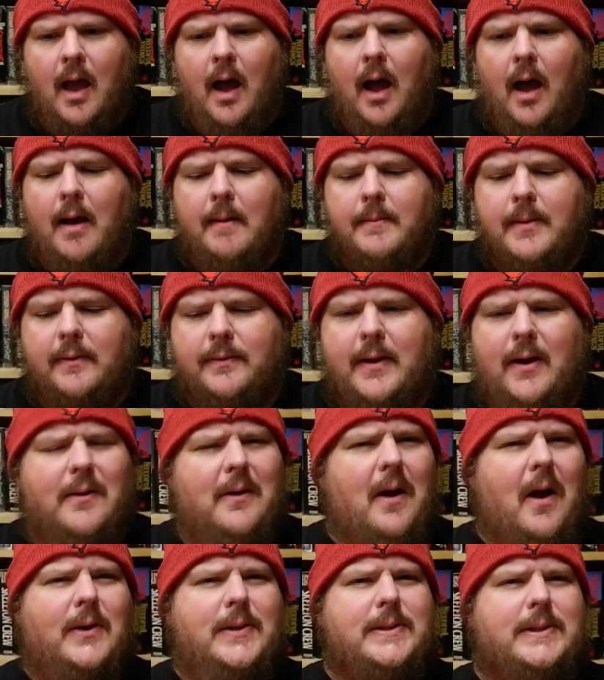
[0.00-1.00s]
Um, there
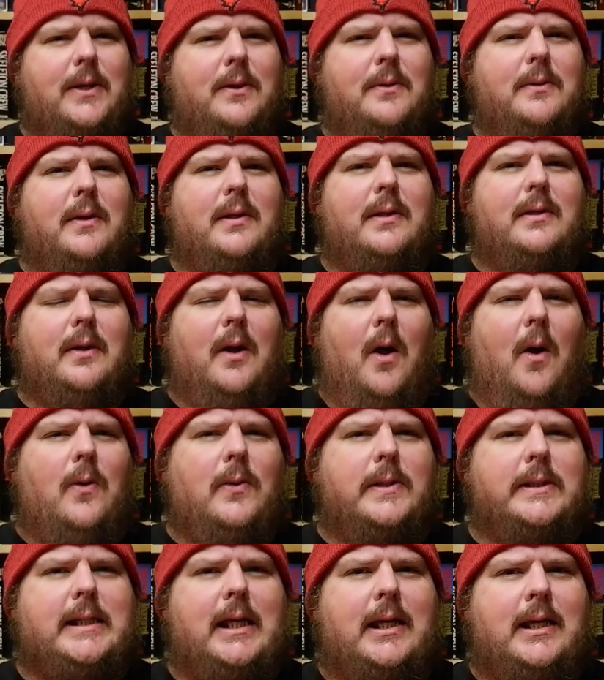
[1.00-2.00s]
are also
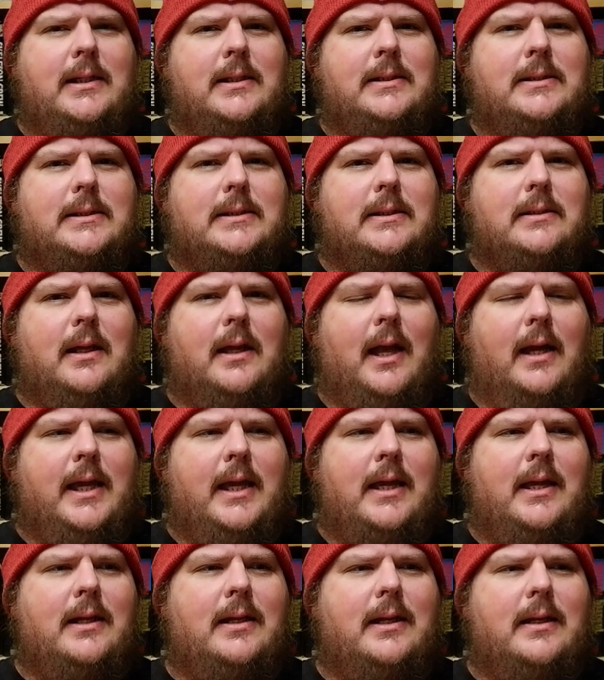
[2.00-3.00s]
whole scenes
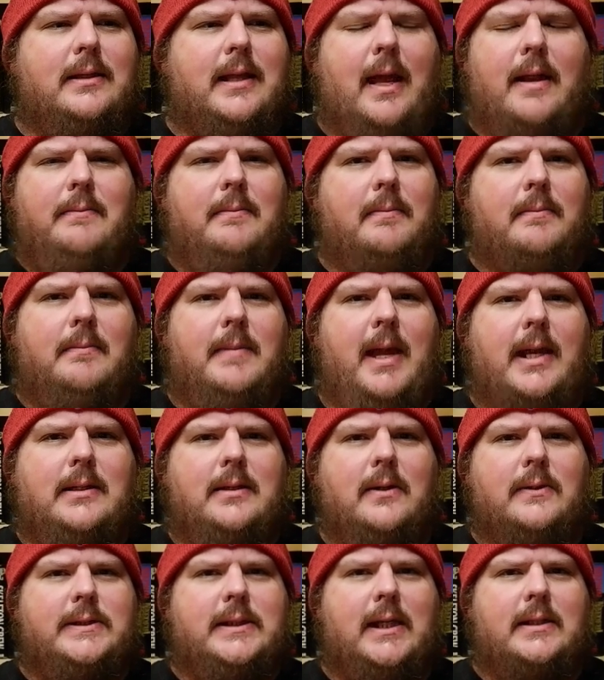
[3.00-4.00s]
again that make
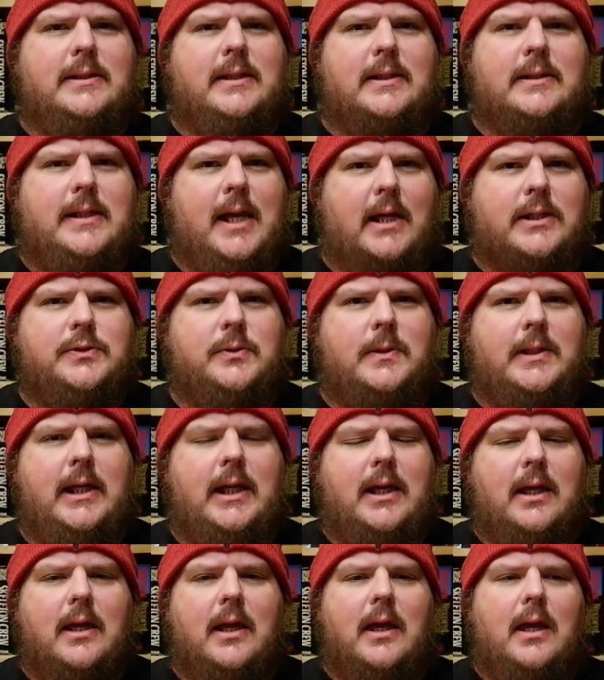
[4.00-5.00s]
no sense
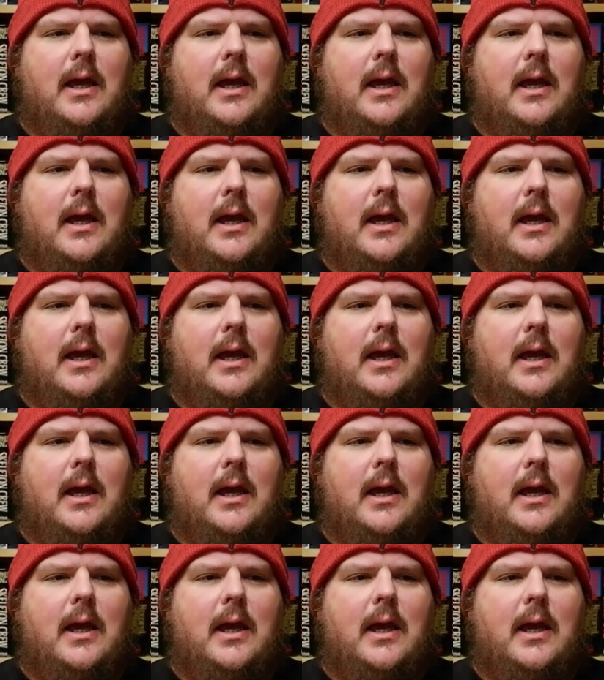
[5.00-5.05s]
contextually.